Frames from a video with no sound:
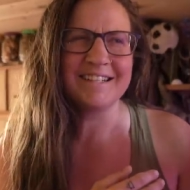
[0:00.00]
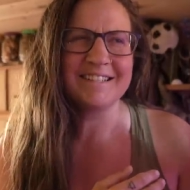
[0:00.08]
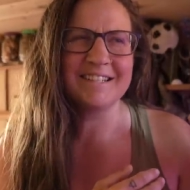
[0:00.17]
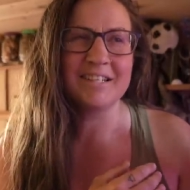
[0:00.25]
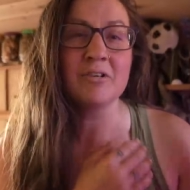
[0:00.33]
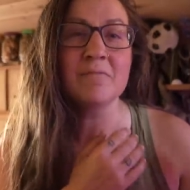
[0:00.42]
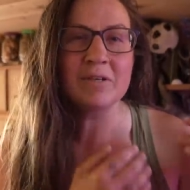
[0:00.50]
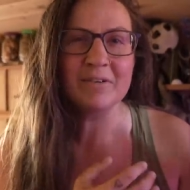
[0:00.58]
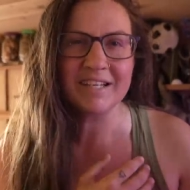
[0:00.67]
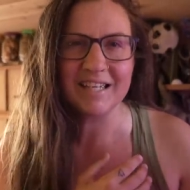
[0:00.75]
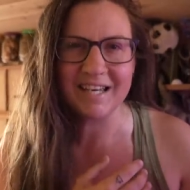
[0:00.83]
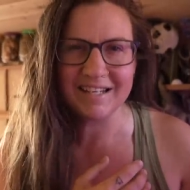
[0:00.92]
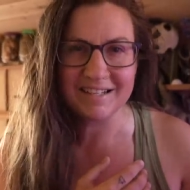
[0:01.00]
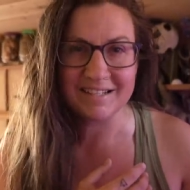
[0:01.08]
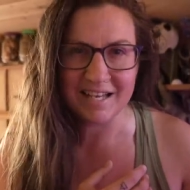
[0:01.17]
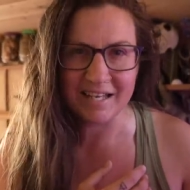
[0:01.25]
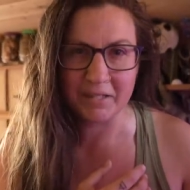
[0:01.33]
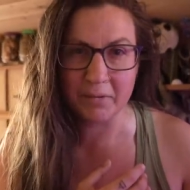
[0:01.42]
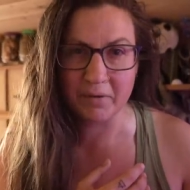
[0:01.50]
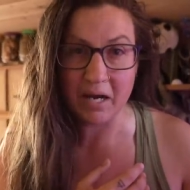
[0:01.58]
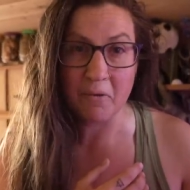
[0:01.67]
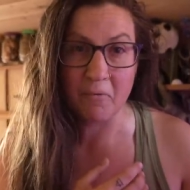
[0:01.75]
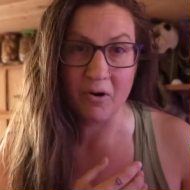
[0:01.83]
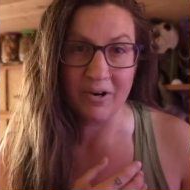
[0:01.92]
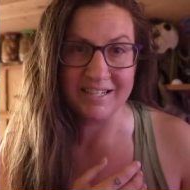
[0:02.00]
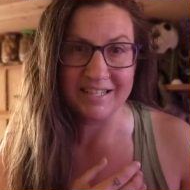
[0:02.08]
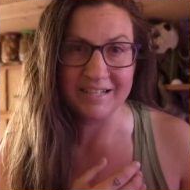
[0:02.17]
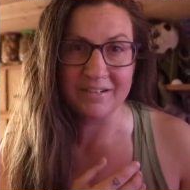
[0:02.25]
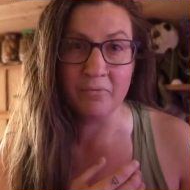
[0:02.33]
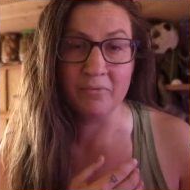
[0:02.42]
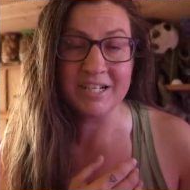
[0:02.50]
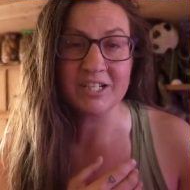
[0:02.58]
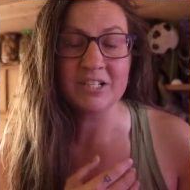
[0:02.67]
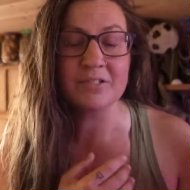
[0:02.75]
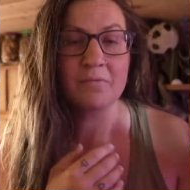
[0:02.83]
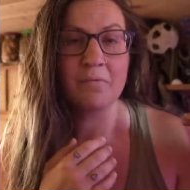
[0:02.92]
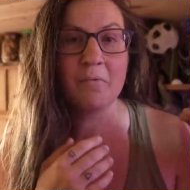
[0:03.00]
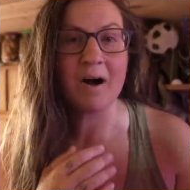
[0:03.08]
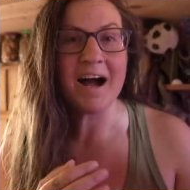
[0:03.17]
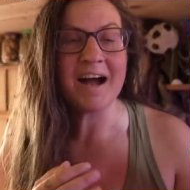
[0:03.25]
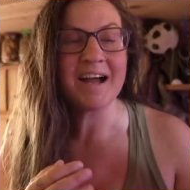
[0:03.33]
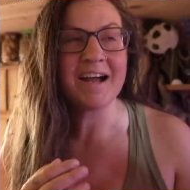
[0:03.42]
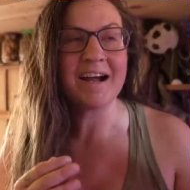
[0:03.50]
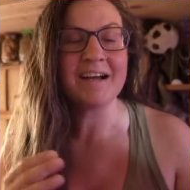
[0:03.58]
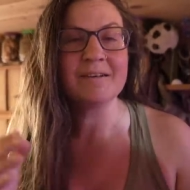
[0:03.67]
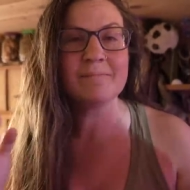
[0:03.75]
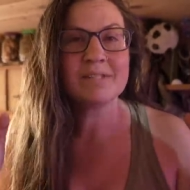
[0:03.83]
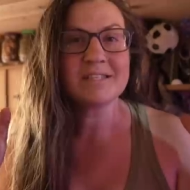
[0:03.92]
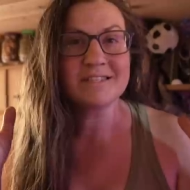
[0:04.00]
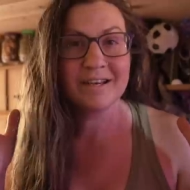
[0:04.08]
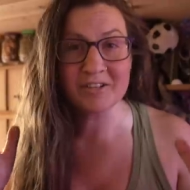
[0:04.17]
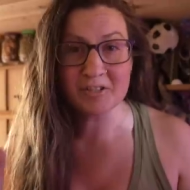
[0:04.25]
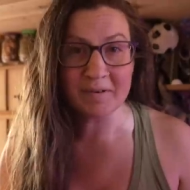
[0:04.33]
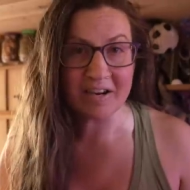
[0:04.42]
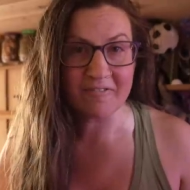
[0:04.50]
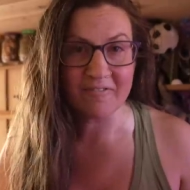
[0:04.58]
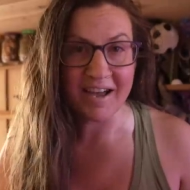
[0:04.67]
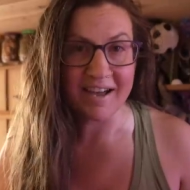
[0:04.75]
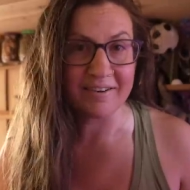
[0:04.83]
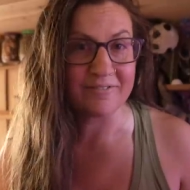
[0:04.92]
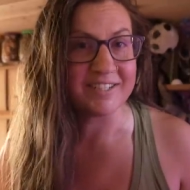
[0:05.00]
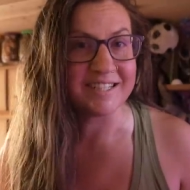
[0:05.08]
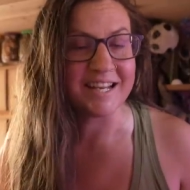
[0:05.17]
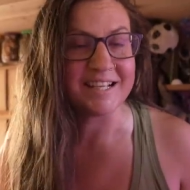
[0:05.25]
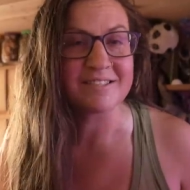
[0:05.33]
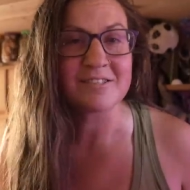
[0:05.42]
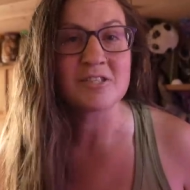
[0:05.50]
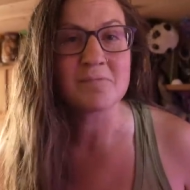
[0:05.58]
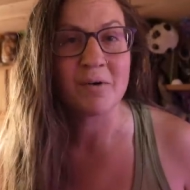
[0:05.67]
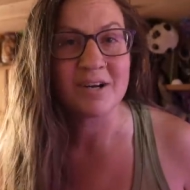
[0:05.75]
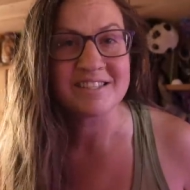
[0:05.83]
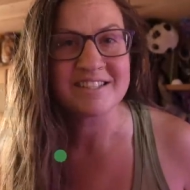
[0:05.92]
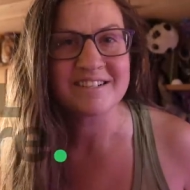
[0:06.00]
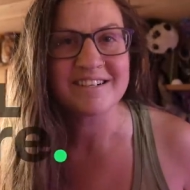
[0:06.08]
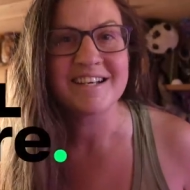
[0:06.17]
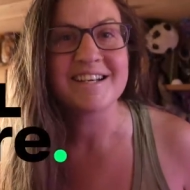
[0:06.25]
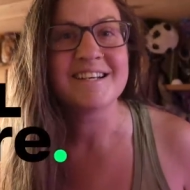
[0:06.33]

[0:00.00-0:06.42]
to communicate exactly what I wanted, which is why I am such a big fan of today's sponsor,